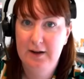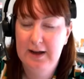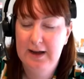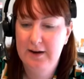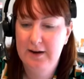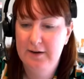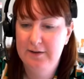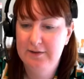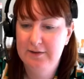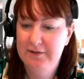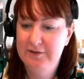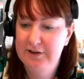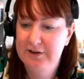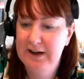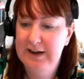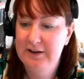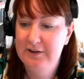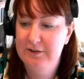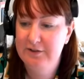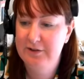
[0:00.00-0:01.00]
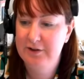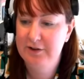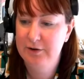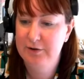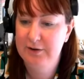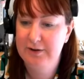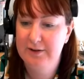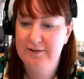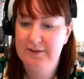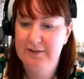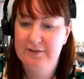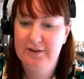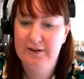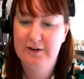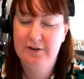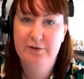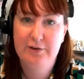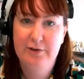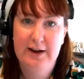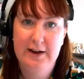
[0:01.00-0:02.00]
and changing your
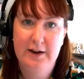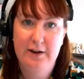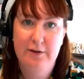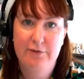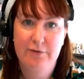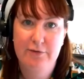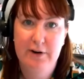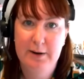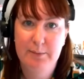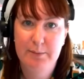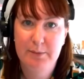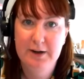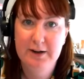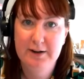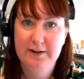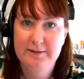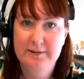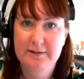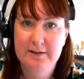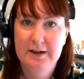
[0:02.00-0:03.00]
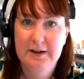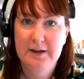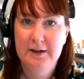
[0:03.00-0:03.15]
existing training frameworks